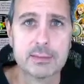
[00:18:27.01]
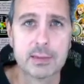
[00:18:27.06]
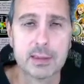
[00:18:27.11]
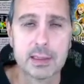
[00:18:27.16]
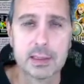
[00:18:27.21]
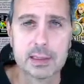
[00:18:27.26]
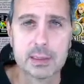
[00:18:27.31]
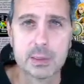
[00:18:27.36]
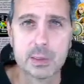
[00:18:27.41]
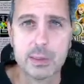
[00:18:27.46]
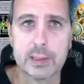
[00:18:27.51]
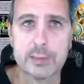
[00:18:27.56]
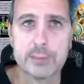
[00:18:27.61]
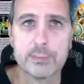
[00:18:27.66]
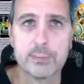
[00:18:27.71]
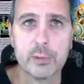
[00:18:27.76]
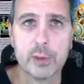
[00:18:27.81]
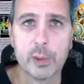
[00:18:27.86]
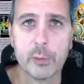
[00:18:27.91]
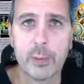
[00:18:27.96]
because we
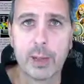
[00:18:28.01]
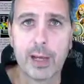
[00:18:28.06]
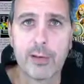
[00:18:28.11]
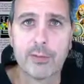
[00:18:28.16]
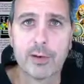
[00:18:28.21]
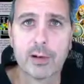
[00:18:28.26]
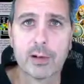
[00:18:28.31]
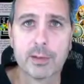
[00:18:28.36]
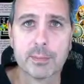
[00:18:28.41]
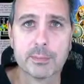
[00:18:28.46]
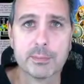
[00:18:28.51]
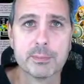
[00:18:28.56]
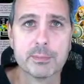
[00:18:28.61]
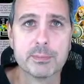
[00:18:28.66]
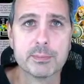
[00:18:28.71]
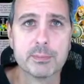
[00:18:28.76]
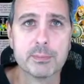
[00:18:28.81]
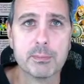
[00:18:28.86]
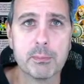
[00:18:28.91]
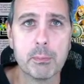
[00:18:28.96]
have our
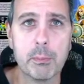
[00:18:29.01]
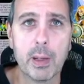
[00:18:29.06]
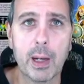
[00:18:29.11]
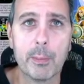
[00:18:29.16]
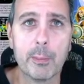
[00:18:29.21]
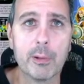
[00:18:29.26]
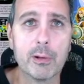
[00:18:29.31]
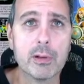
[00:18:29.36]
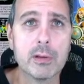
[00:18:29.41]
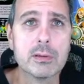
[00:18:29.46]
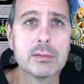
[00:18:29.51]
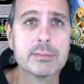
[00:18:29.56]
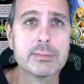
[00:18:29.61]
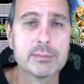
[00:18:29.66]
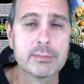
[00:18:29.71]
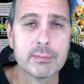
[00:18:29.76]
bubble.